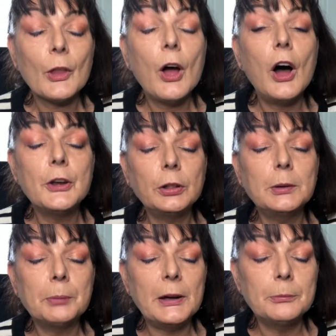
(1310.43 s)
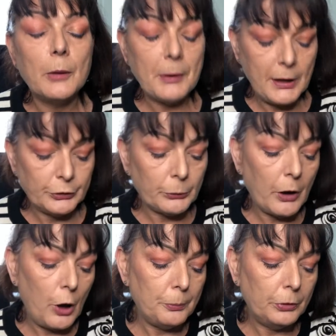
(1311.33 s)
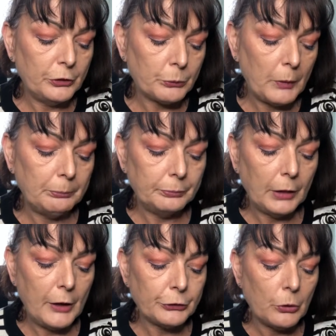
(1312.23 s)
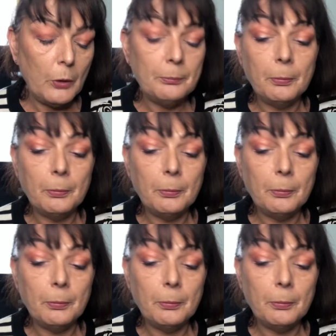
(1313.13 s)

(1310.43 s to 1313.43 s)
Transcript: I nearly peed my pants when I opened this one last time.